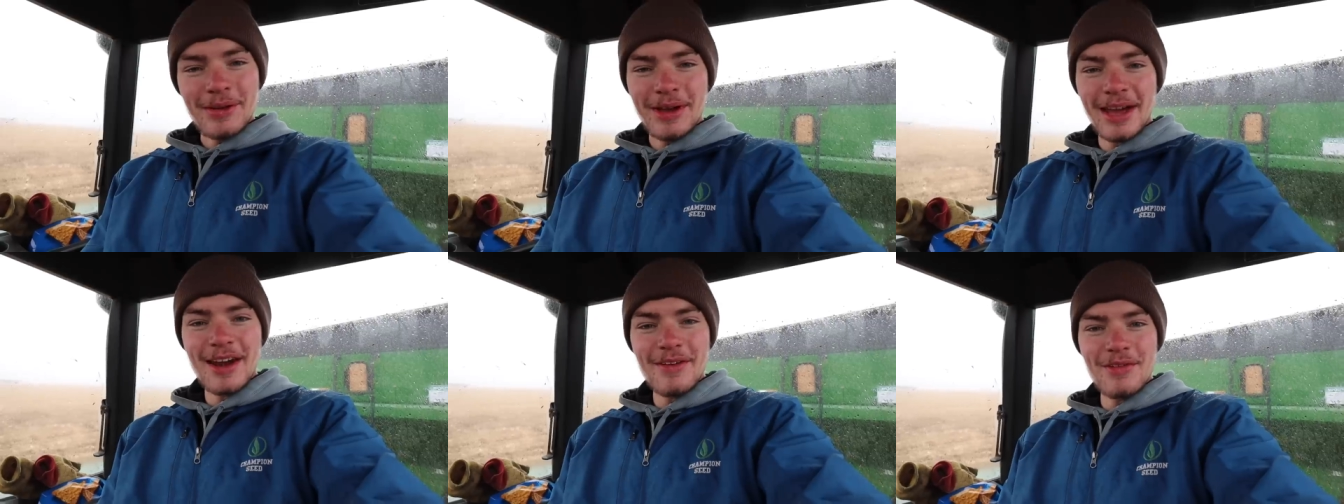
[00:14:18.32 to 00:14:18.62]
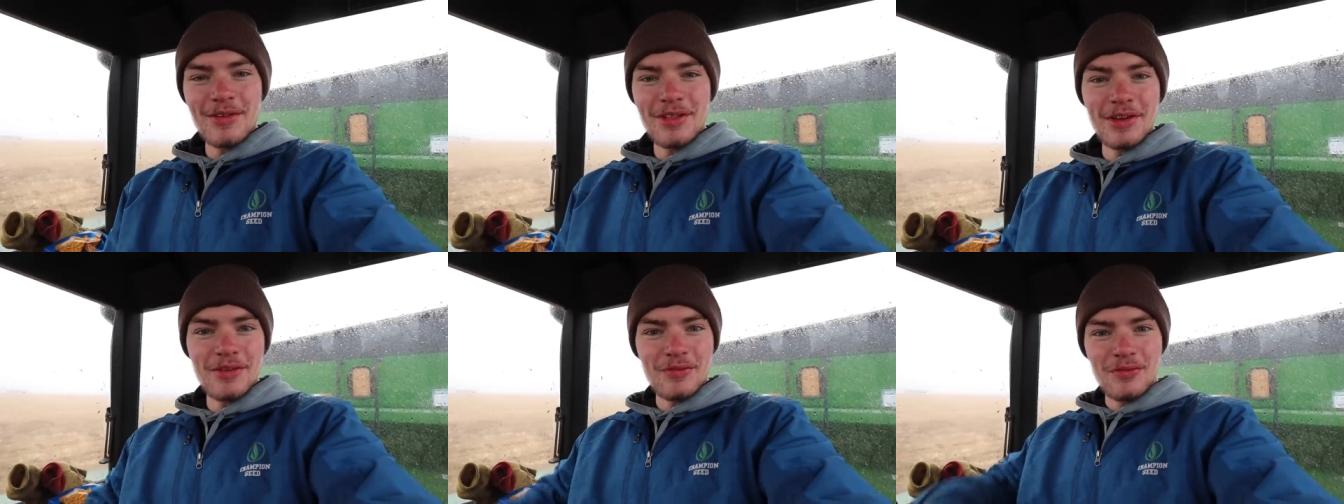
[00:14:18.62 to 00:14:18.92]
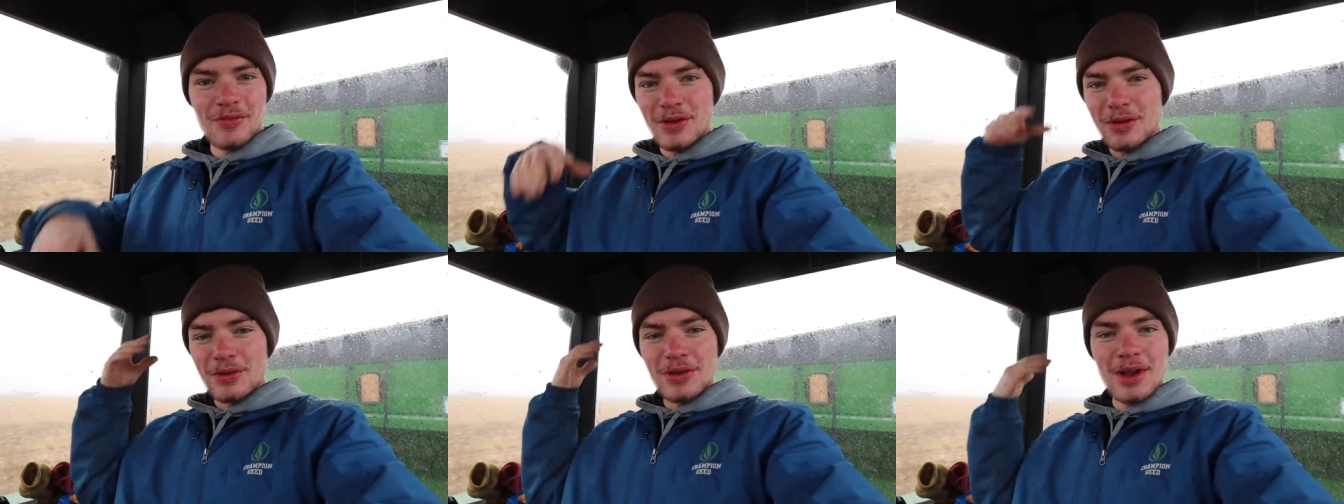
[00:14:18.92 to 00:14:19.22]
got everything
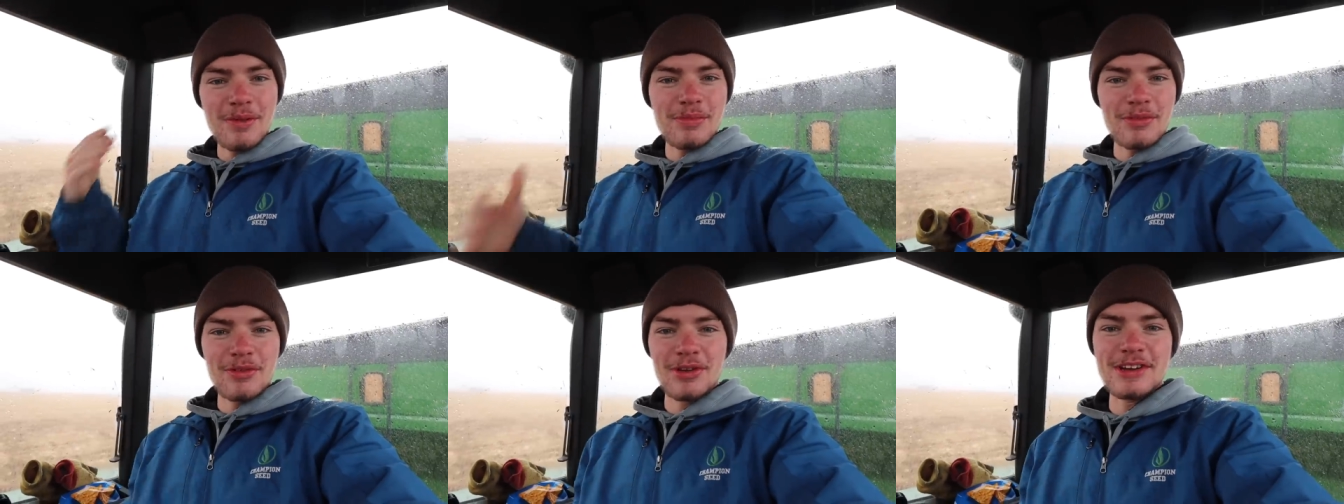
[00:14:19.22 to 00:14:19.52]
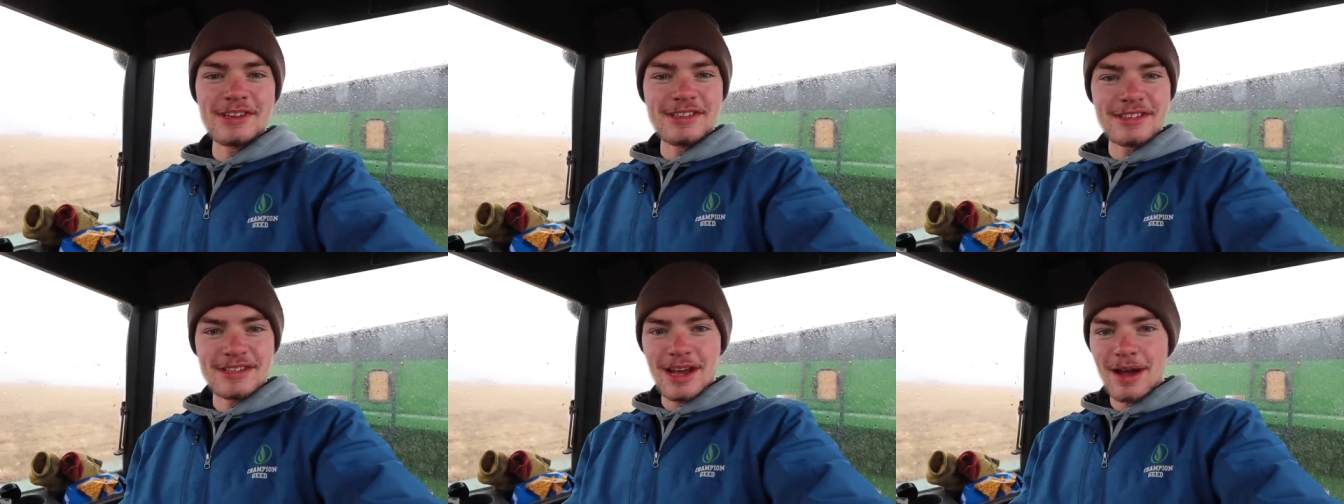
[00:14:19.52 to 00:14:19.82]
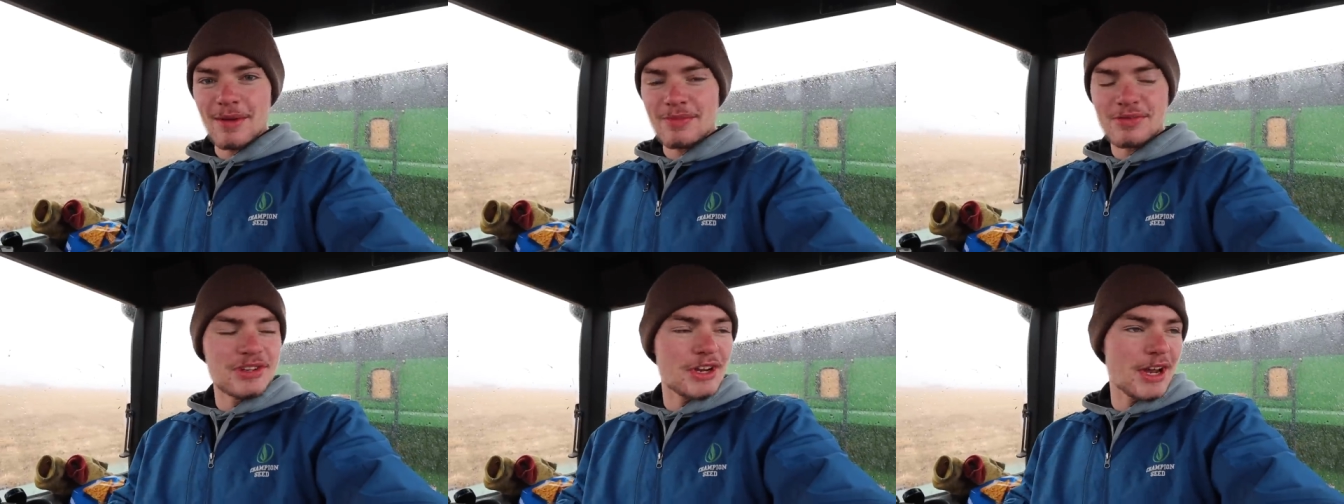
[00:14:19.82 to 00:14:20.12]
fueled up, greased
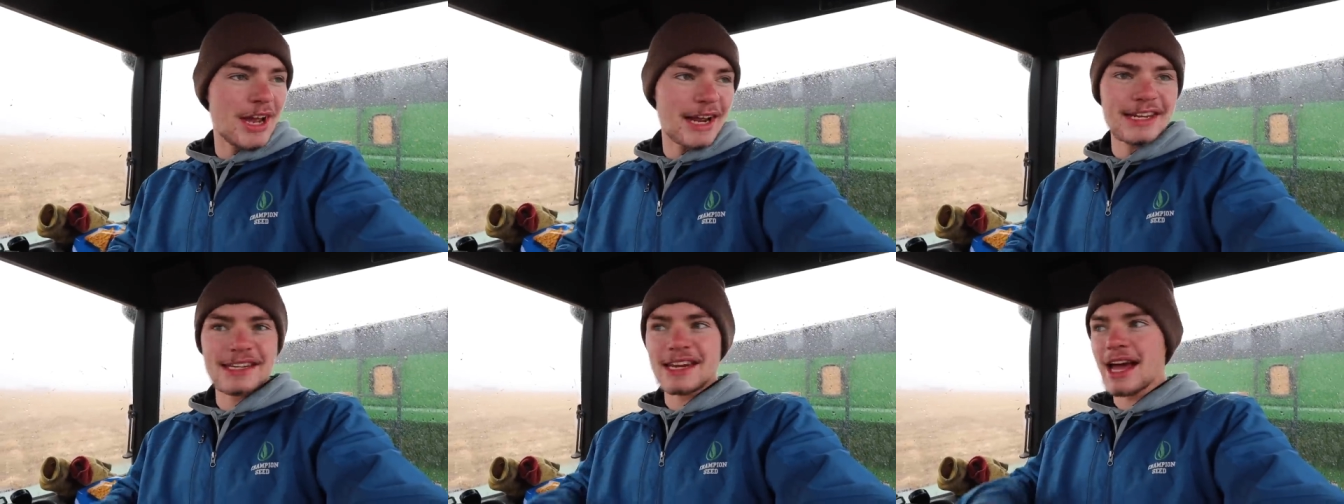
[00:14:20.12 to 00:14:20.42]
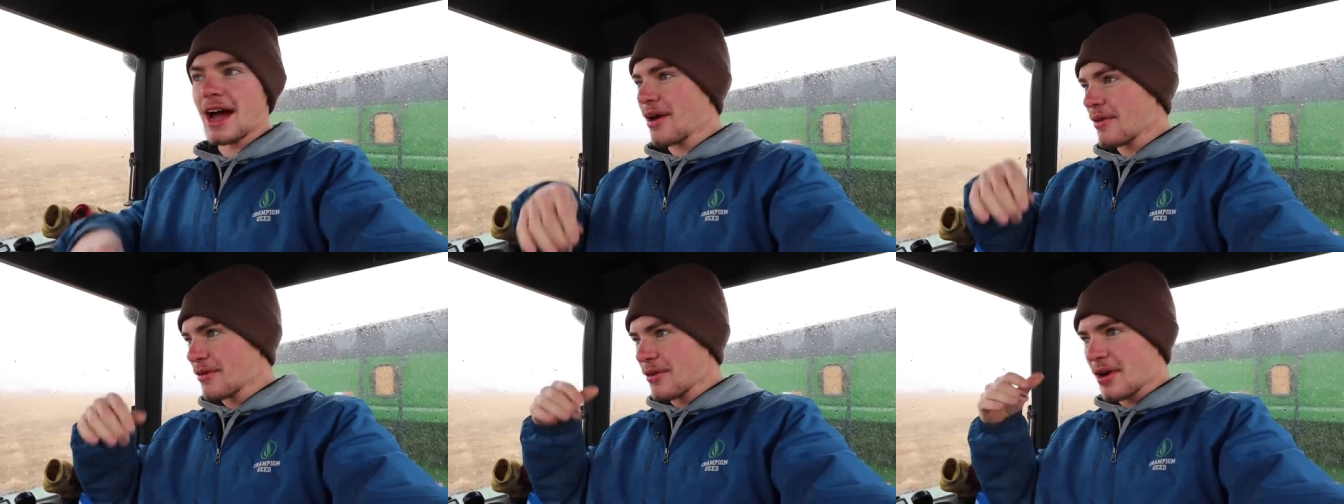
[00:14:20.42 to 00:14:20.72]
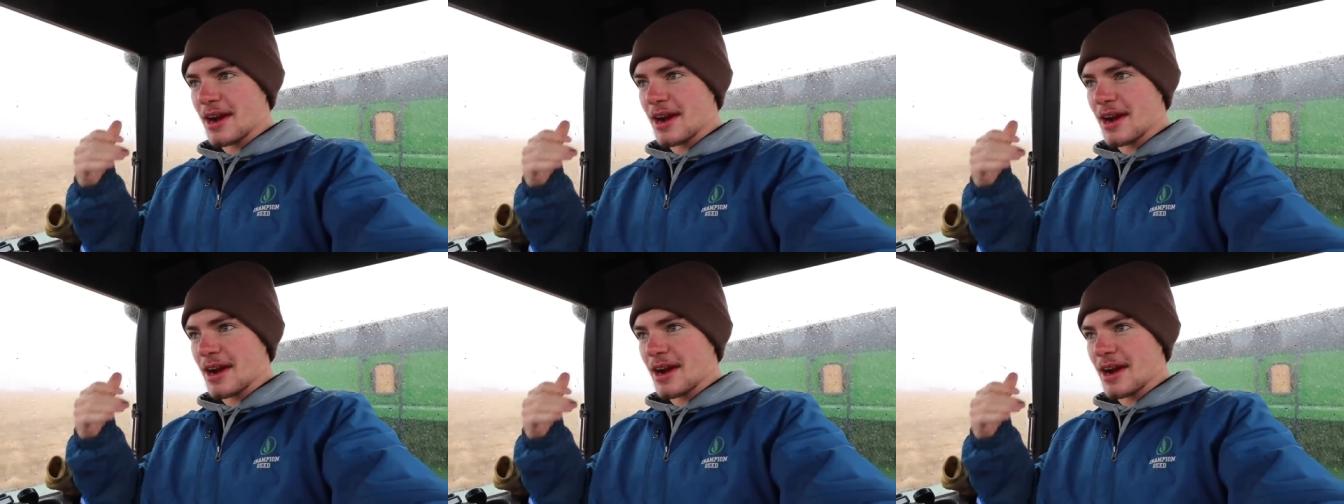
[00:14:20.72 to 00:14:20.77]
up, checked out,